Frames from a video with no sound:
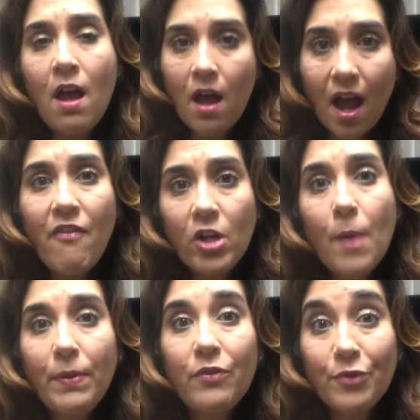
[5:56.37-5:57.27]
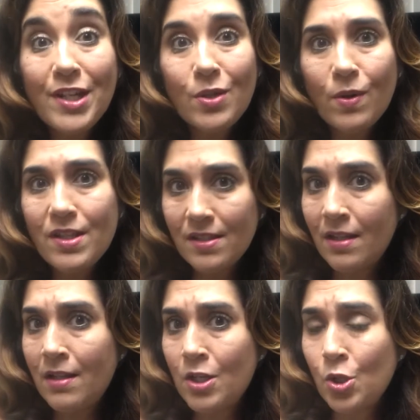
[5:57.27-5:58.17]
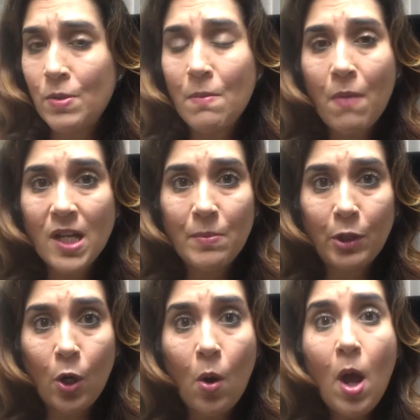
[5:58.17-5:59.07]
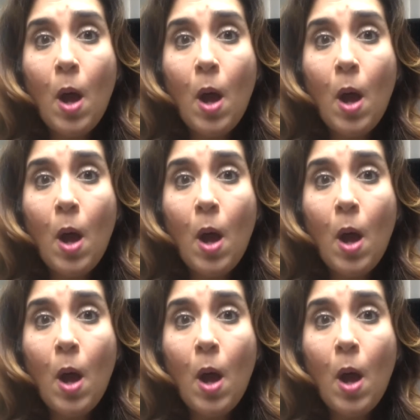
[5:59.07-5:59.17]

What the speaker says: I'll have a couple of resources in the description box below,